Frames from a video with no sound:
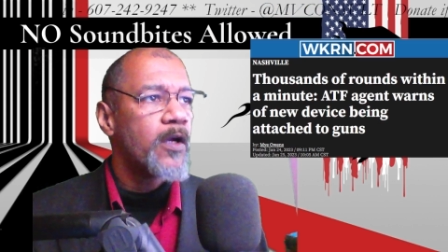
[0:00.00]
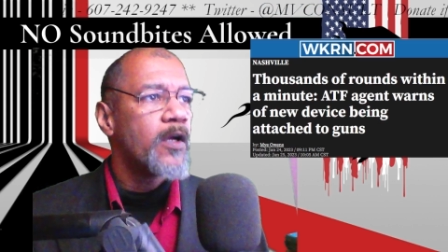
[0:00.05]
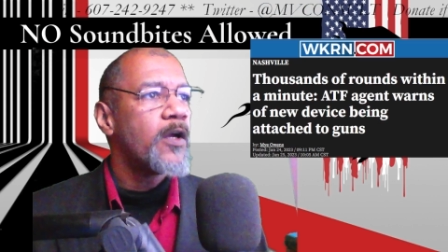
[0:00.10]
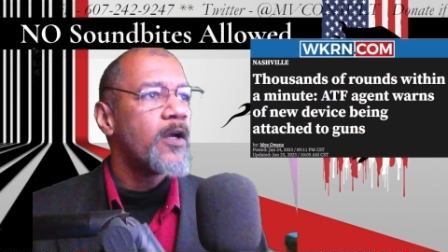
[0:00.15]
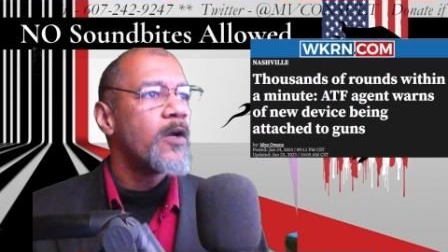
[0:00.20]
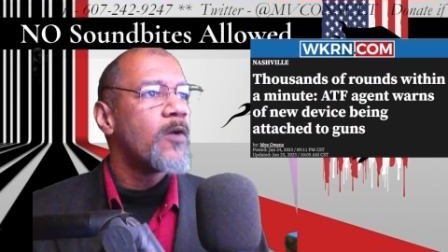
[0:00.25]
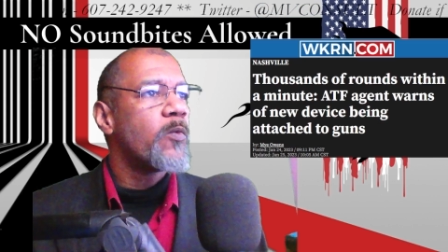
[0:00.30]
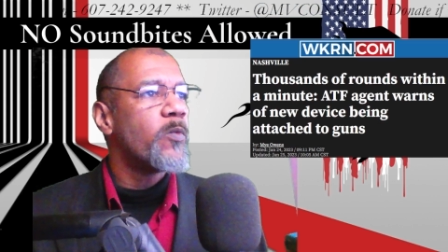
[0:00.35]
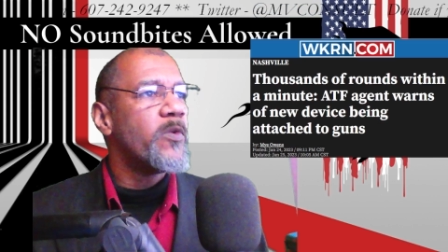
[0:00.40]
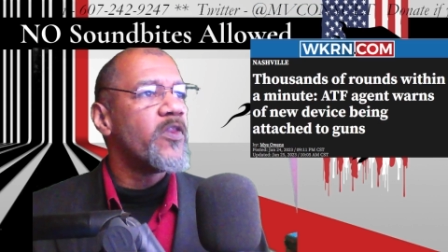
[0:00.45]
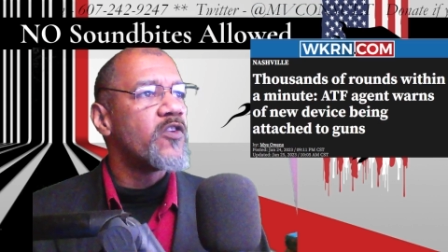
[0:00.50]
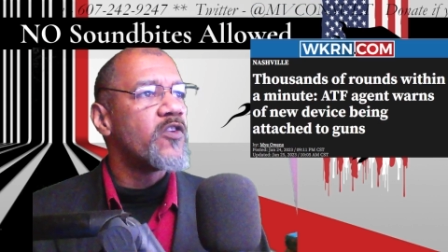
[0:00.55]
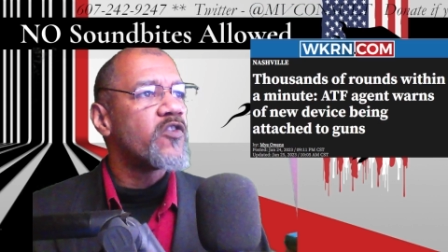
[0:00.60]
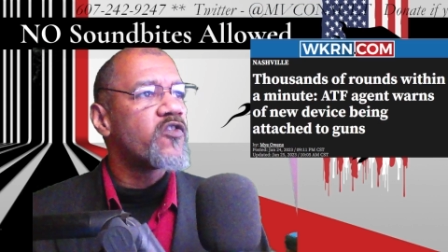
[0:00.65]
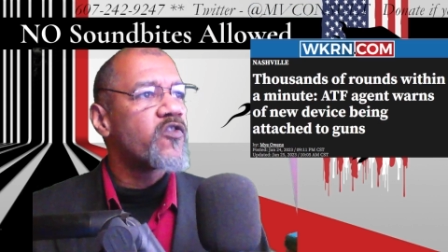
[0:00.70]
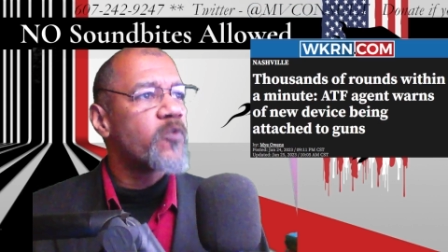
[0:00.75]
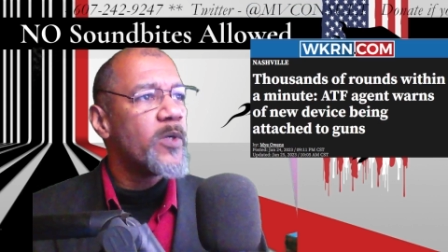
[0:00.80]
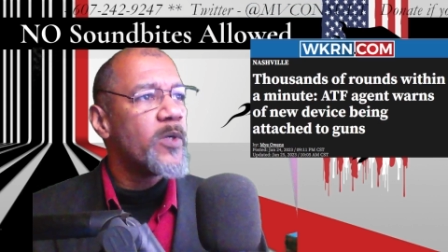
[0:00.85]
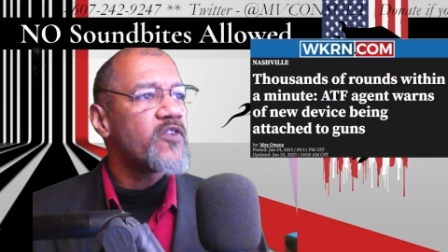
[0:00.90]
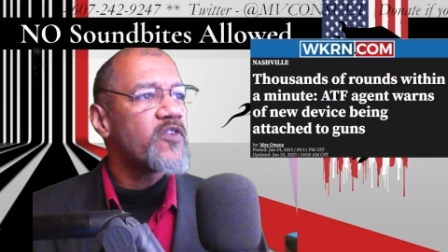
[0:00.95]
when the
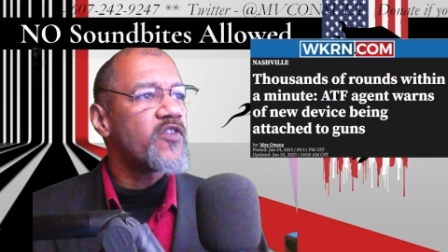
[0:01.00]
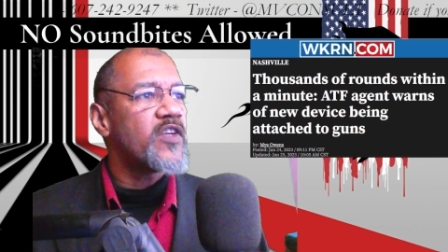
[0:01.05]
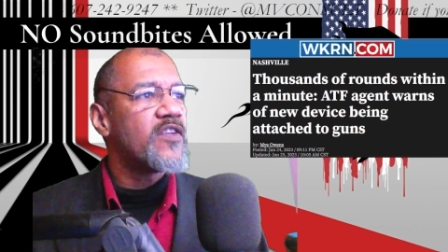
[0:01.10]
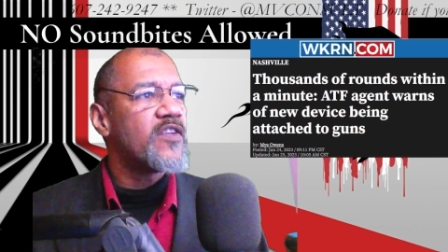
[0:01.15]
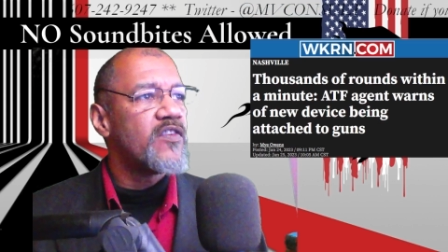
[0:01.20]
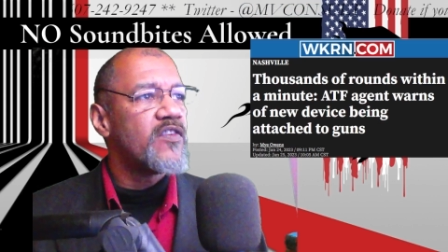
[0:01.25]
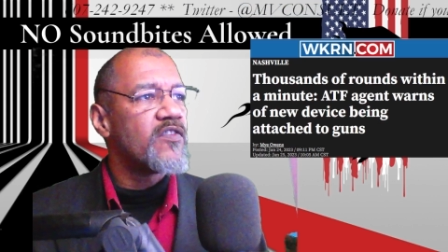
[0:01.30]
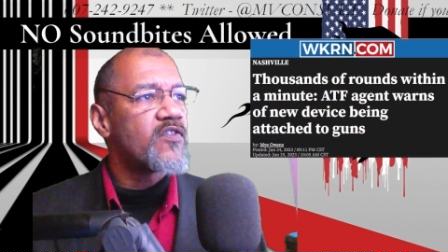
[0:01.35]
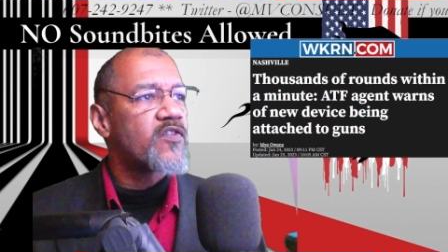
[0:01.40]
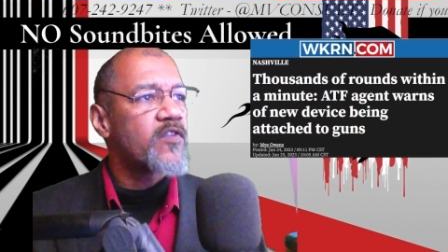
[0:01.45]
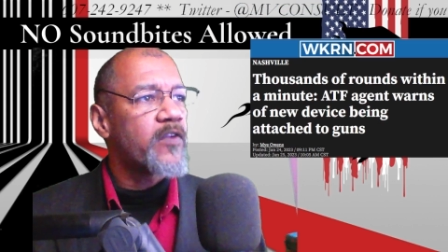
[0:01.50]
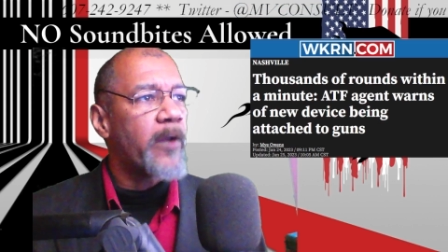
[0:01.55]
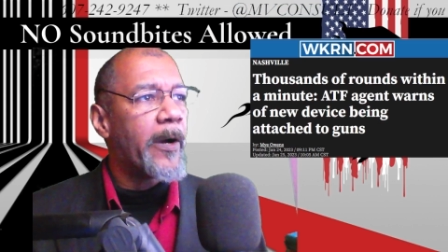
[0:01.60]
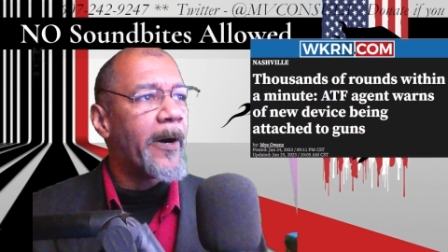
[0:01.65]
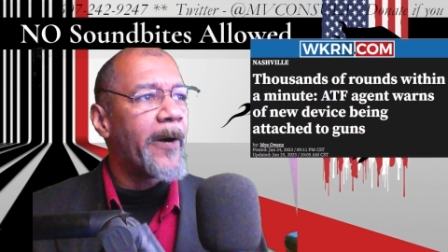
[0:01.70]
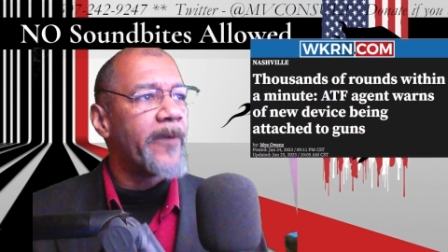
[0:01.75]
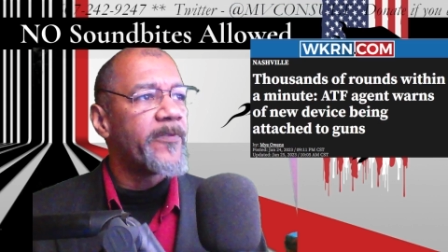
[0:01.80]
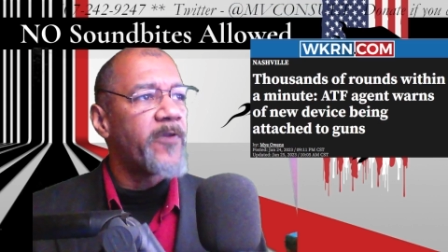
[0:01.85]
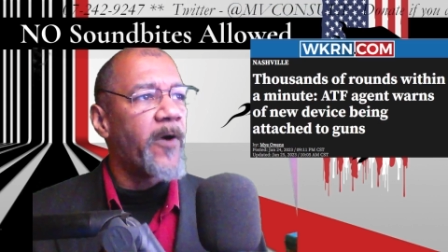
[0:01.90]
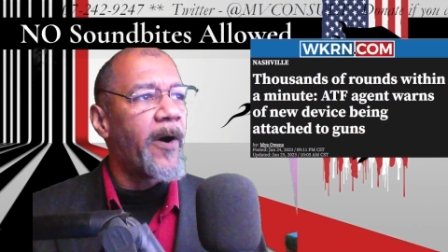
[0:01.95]
switch is
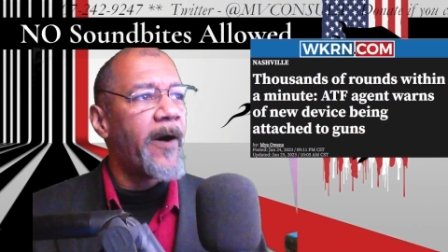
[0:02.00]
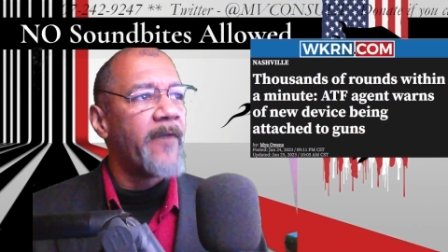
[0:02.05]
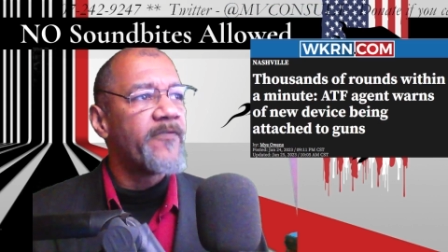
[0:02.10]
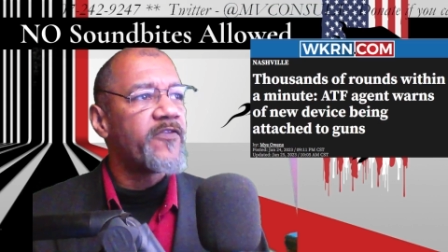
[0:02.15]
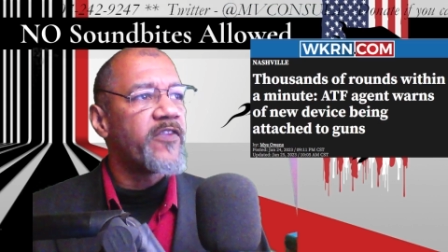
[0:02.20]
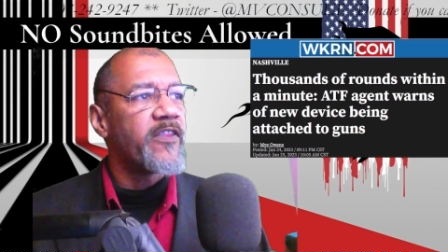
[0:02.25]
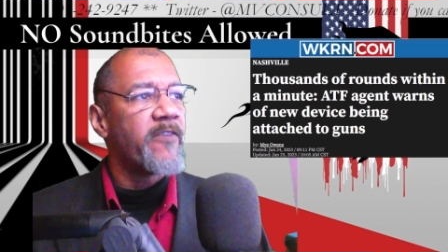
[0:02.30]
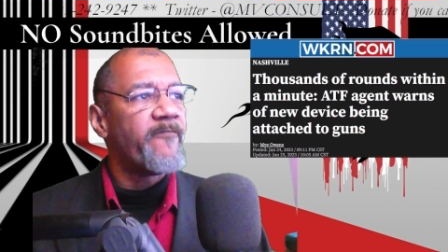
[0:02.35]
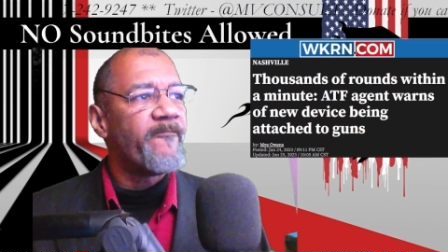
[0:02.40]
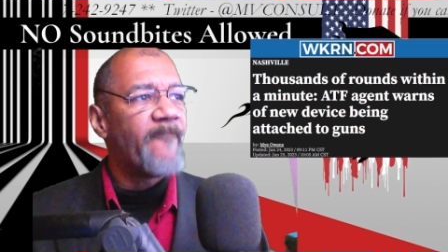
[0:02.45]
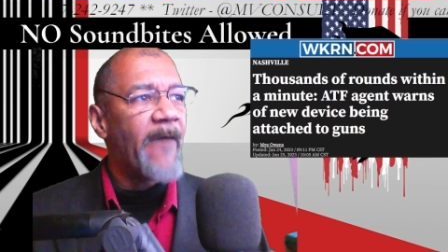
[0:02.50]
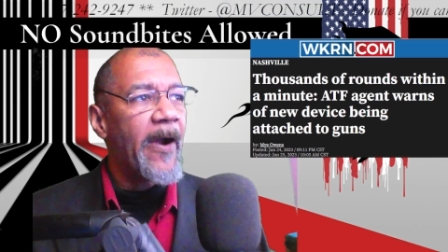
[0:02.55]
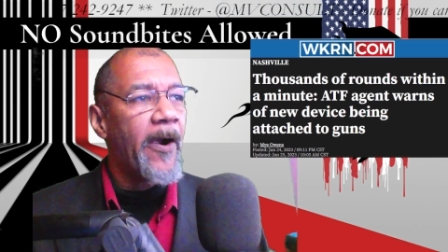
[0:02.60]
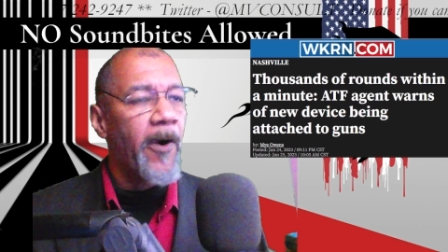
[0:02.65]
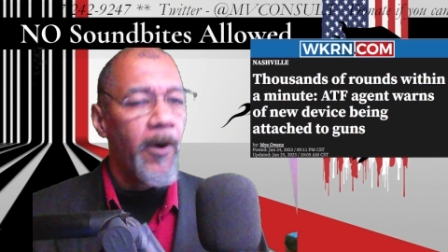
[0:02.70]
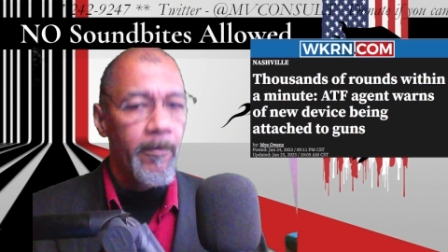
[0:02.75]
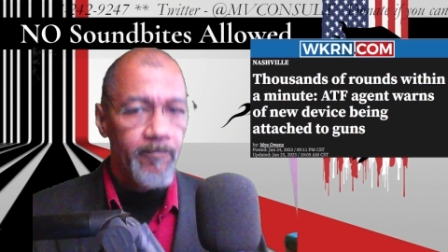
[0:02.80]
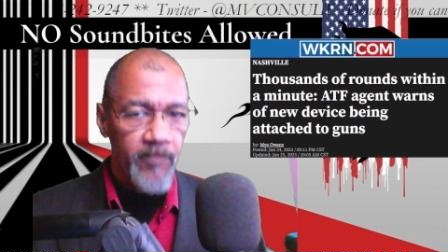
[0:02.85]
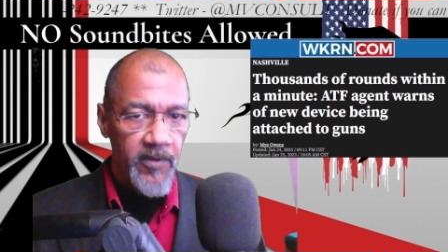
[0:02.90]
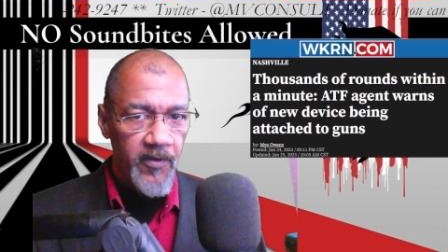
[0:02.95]
installed onto the
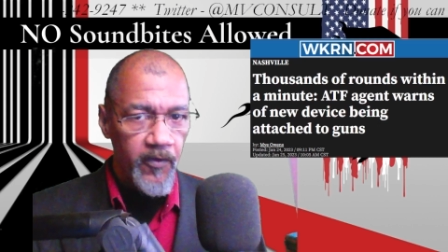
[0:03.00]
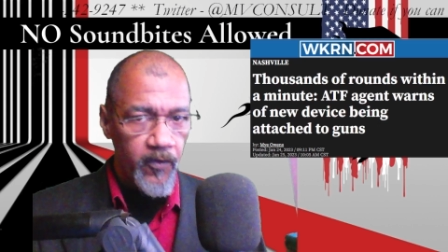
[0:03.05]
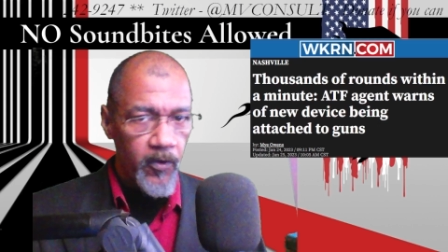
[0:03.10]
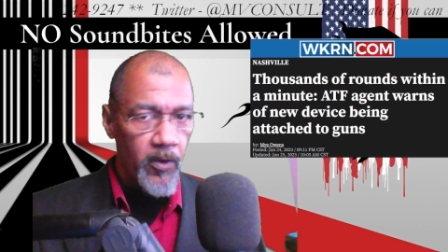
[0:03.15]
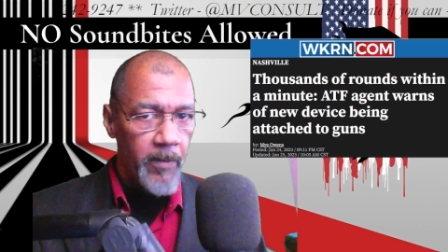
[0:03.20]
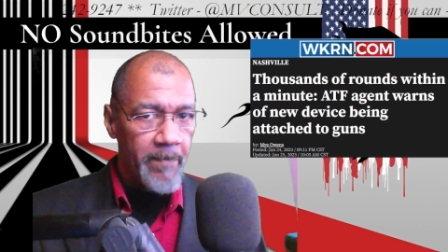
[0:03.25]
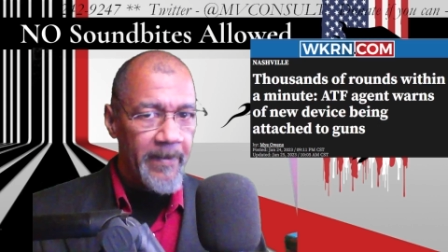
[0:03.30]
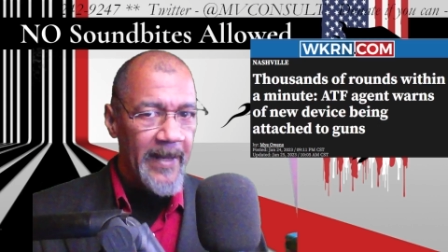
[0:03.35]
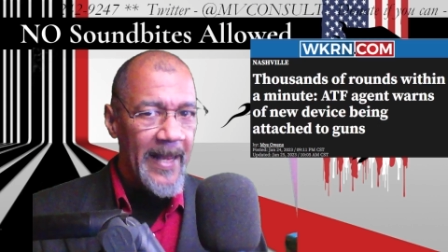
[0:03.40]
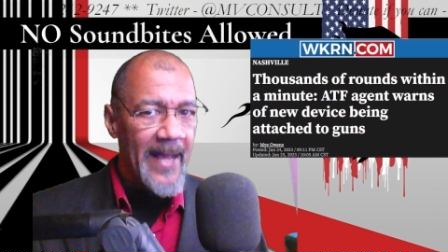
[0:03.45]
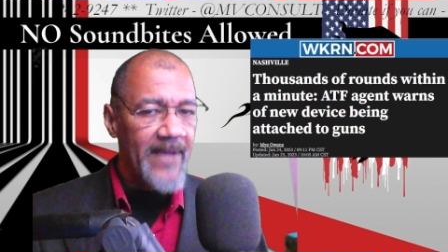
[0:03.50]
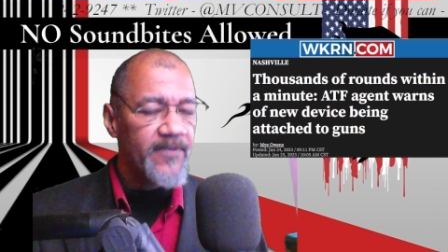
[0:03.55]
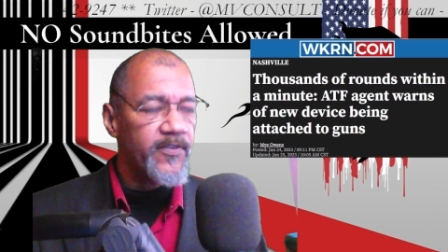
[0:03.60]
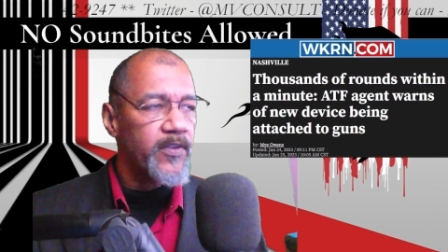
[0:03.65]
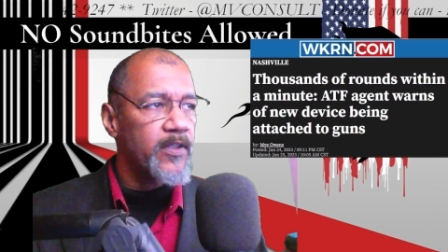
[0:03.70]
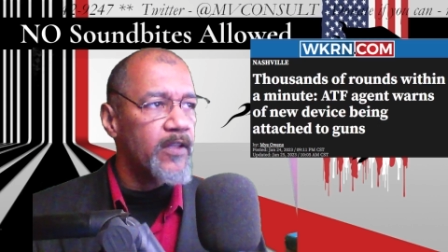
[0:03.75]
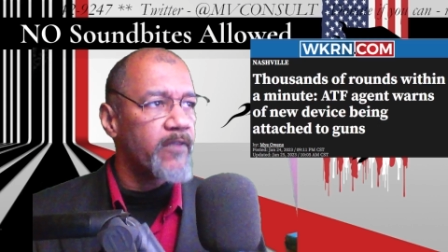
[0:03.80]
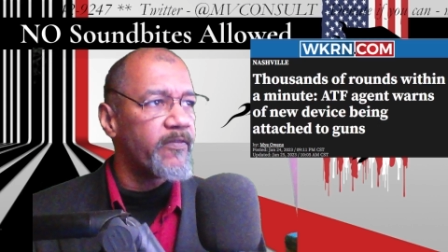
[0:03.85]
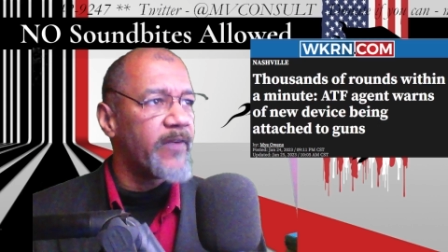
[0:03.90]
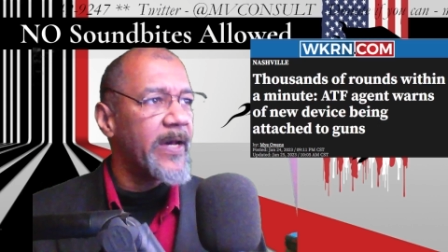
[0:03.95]
firearm, this little plastic
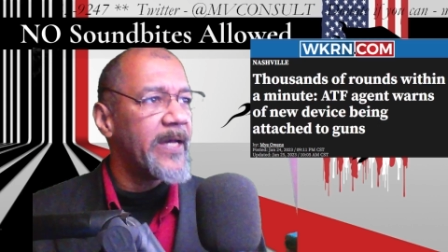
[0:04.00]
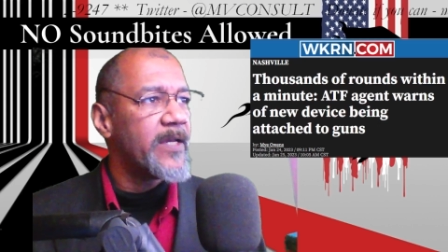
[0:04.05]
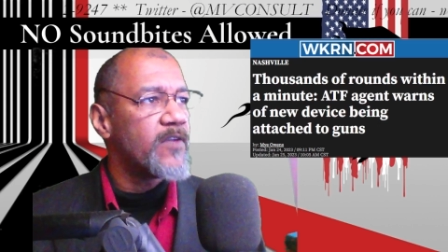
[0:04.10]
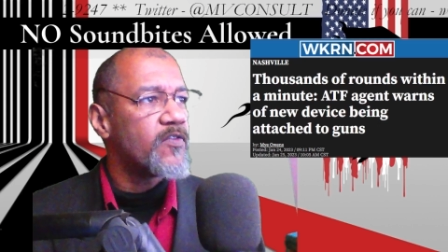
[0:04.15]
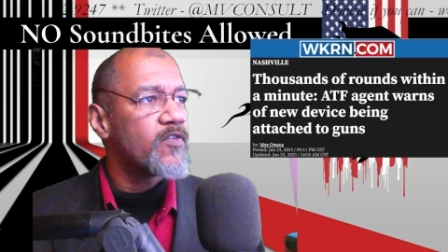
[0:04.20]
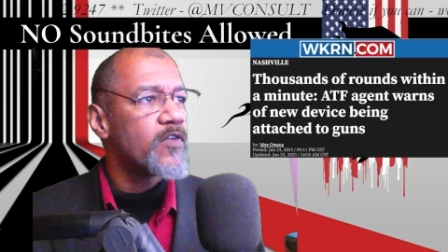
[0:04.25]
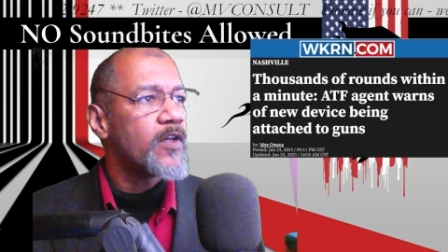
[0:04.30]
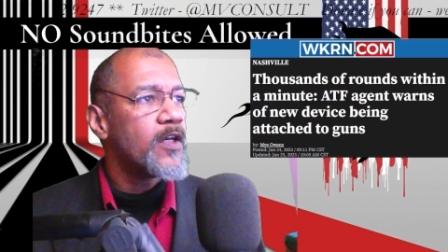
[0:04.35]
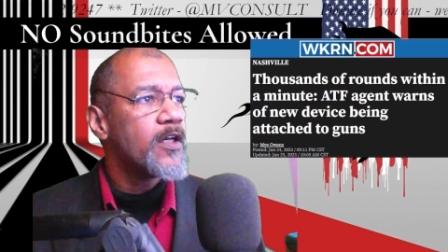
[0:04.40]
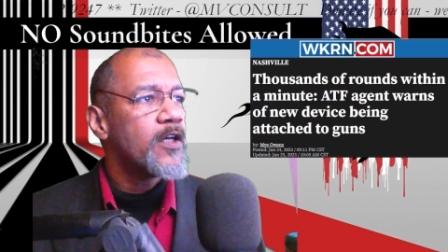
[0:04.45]
device,